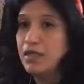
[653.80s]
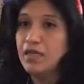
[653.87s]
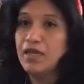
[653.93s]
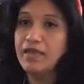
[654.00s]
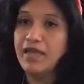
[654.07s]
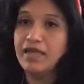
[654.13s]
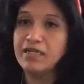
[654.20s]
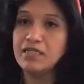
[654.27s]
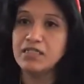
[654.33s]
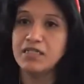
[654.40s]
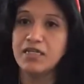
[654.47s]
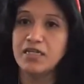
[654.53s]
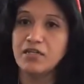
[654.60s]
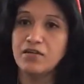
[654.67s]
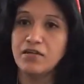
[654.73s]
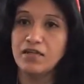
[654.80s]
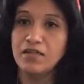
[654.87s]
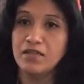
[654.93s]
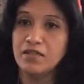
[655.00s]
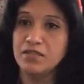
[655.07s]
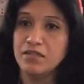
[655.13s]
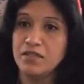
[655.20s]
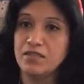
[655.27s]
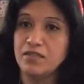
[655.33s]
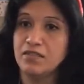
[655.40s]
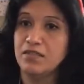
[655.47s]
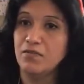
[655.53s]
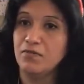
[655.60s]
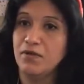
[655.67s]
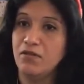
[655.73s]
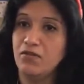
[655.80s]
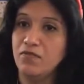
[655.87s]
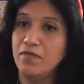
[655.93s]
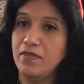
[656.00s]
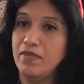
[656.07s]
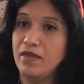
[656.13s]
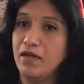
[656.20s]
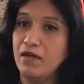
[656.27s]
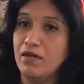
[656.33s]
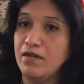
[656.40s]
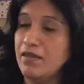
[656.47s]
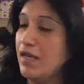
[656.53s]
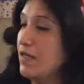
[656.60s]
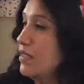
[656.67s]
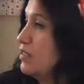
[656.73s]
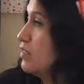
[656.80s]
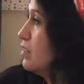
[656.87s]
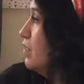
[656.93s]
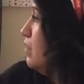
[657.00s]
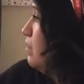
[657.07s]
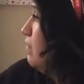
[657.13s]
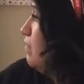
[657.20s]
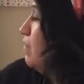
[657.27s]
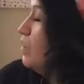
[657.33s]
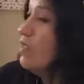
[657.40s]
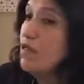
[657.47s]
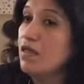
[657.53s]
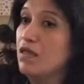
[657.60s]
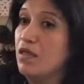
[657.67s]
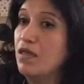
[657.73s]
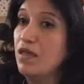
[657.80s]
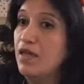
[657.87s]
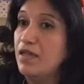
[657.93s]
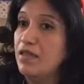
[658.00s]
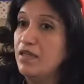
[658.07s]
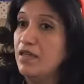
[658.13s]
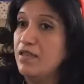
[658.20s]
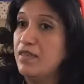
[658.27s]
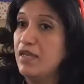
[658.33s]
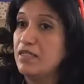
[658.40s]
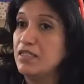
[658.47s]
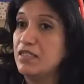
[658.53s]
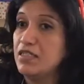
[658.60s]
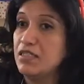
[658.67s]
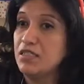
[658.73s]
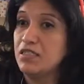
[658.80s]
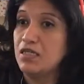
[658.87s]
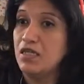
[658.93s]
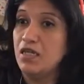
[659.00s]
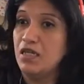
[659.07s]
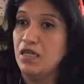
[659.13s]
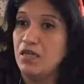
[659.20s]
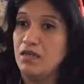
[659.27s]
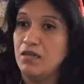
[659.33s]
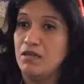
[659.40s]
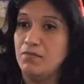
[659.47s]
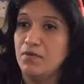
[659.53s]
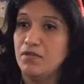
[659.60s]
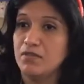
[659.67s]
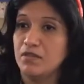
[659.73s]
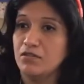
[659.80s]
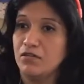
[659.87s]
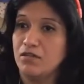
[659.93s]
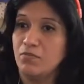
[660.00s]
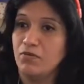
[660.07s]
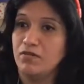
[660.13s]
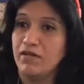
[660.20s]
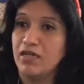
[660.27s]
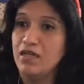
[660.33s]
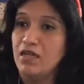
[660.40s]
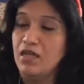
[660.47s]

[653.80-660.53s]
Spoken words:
in that container. And then as you guys can see it right over there, that is, and then in that table, so I'm trying to point right,